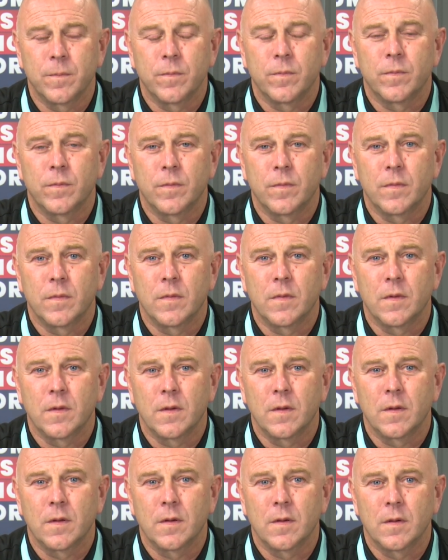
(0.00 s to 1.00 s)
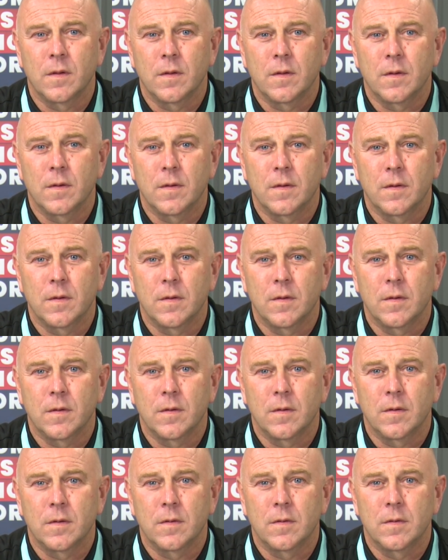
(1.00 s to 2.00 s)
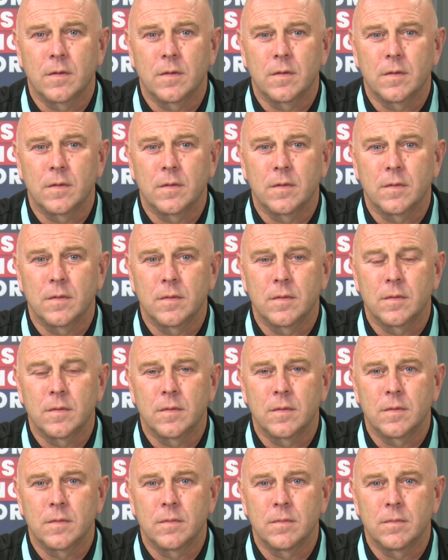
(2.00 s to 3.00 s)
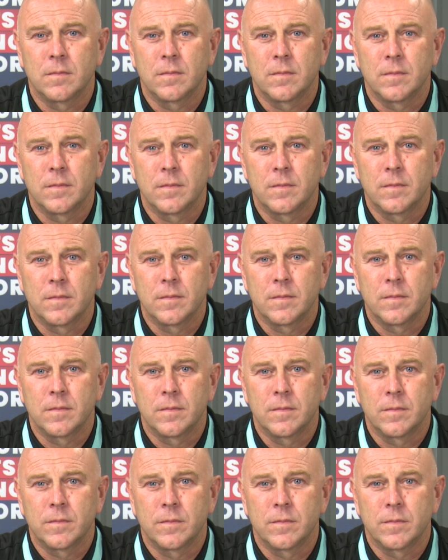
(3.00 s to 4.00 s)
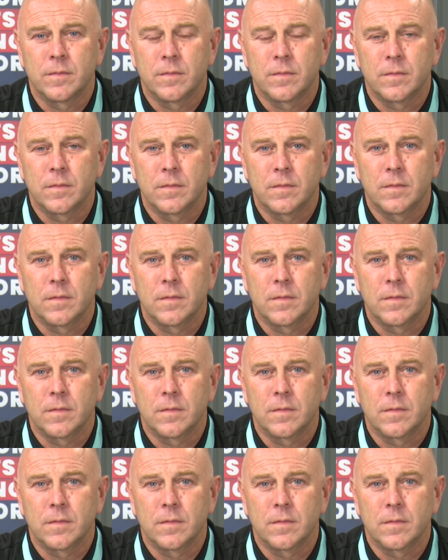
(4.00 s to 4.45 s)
[no speech]